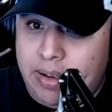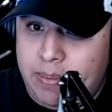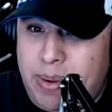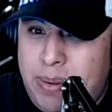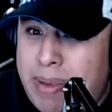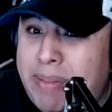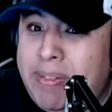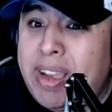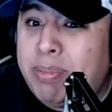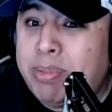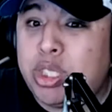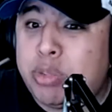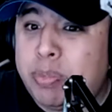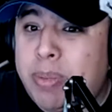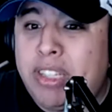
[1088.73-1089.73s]
But maybe I'm
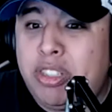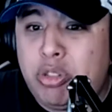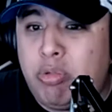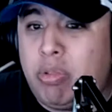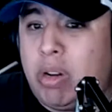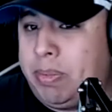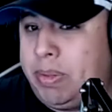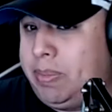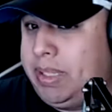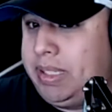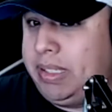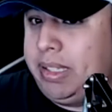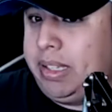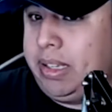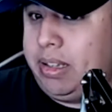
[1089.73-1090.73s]
just being too
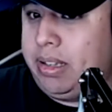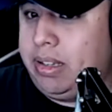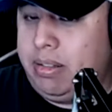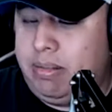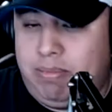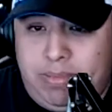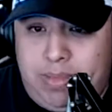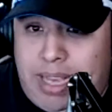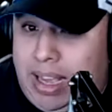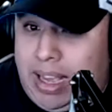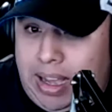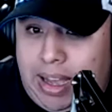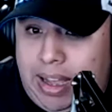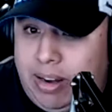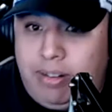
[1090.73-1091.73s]
optimistic.
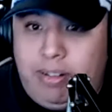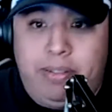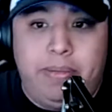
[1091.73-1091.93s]
I don't know.